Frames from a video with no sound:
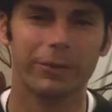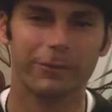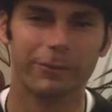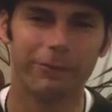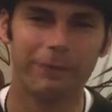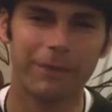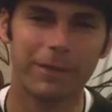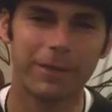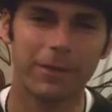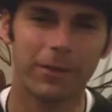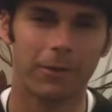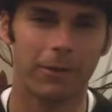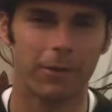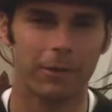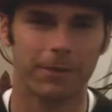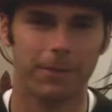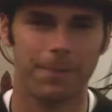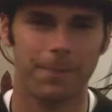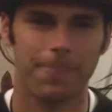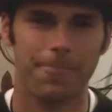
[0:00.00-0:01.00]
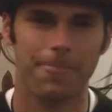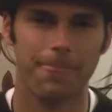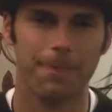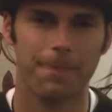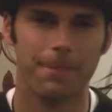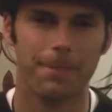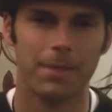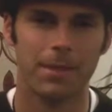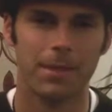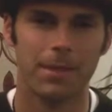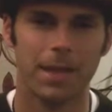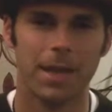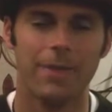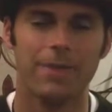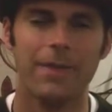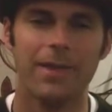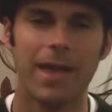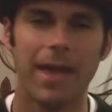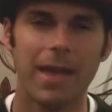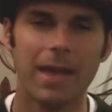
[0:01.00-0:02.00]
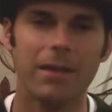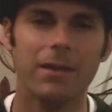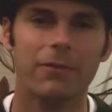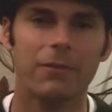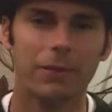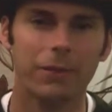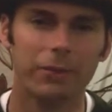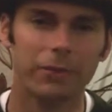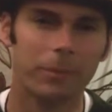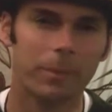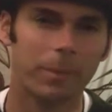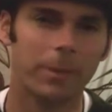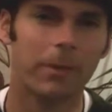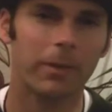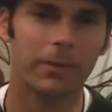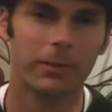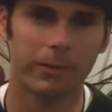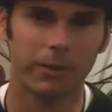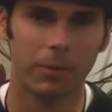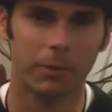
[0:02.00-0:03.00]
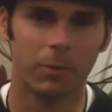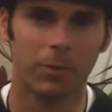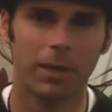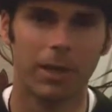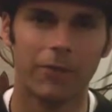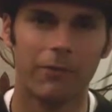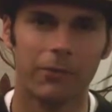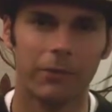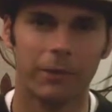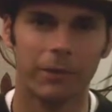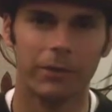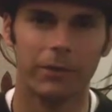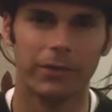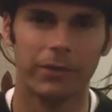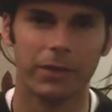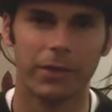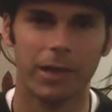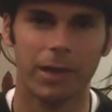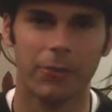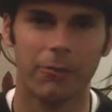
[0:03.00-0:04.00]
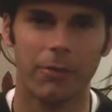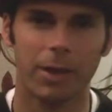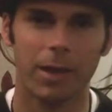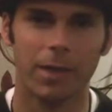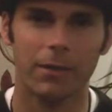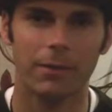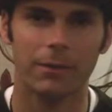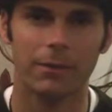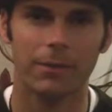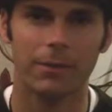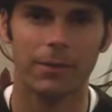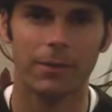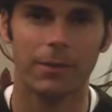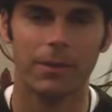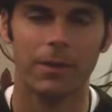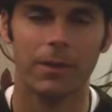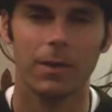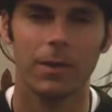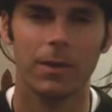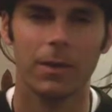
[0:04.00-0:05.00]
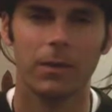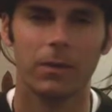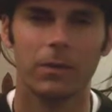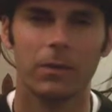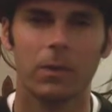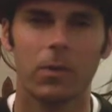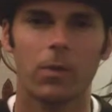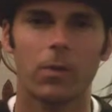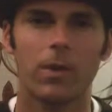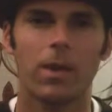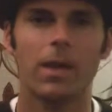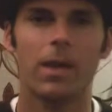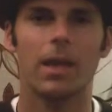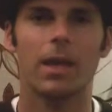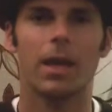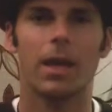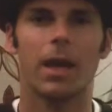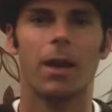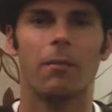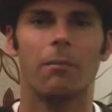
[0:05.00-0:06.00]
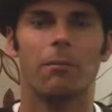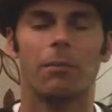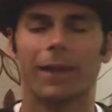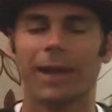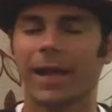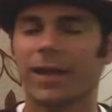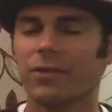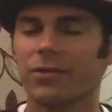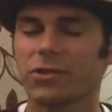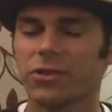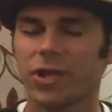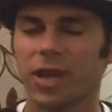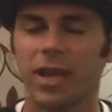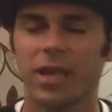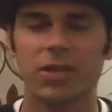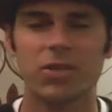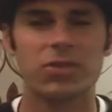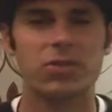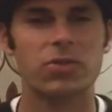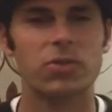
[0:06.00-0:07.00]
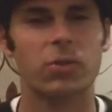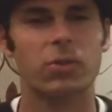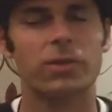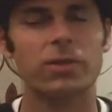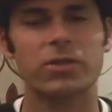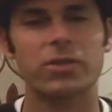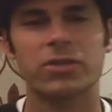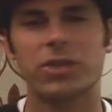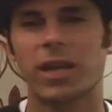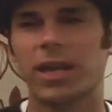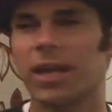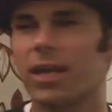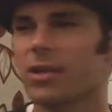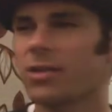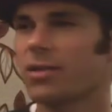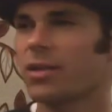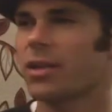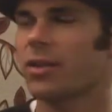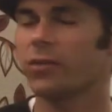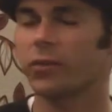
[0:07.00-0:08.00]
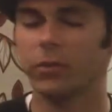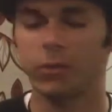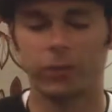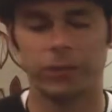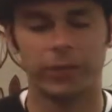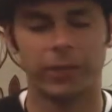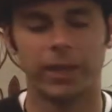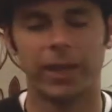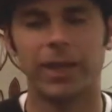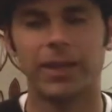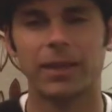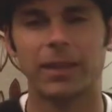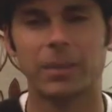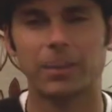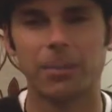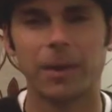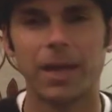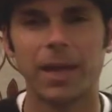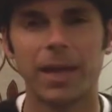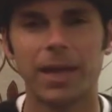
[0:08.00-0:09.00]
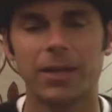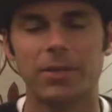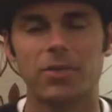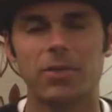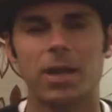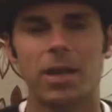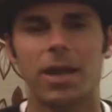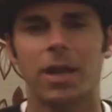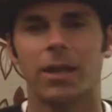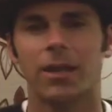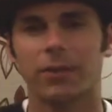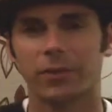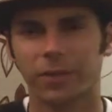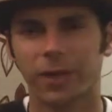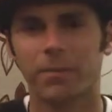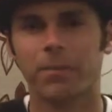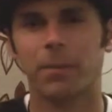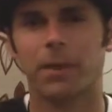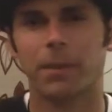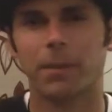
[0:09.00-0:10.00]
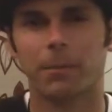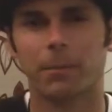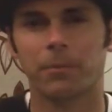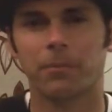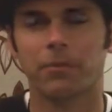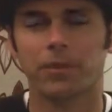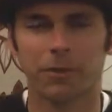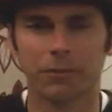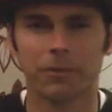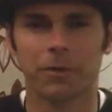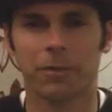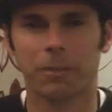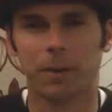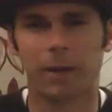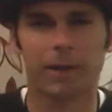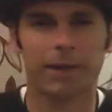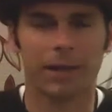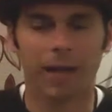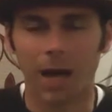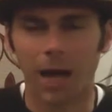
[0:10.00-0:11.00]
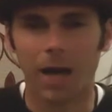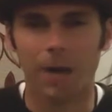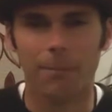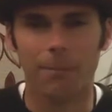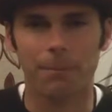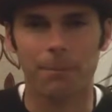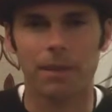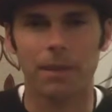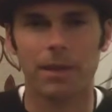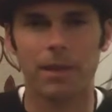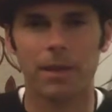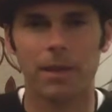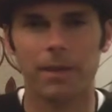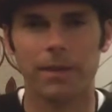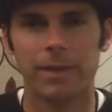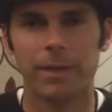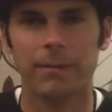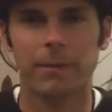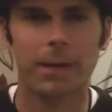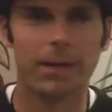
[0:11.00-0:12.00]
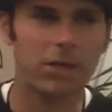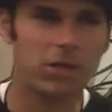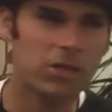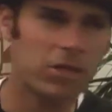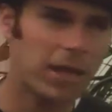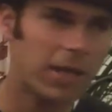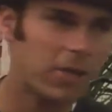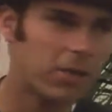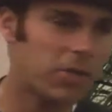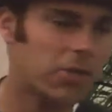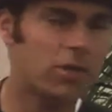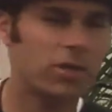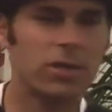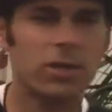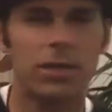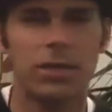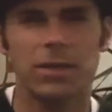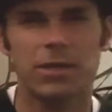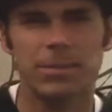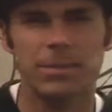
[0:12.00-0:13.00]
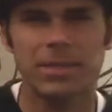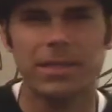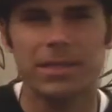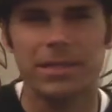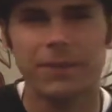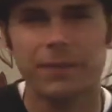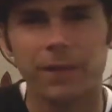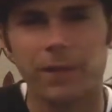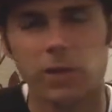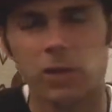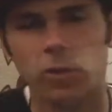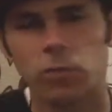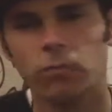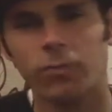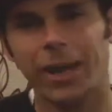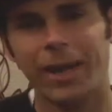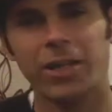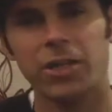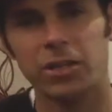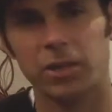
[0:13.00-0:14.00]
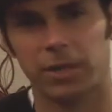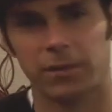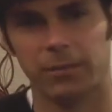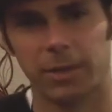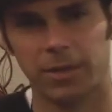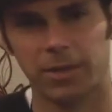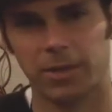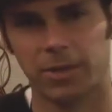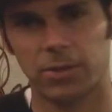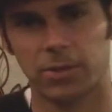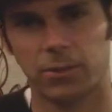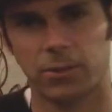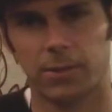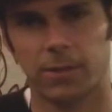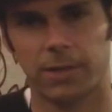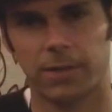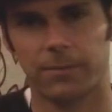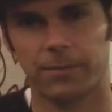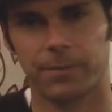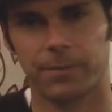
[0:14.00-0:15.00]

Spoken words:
feel at the end of experiencing whatever it is that I write. So plans change, stories change. As soon as I hit the page, something different might come that might change the specific direction of my story.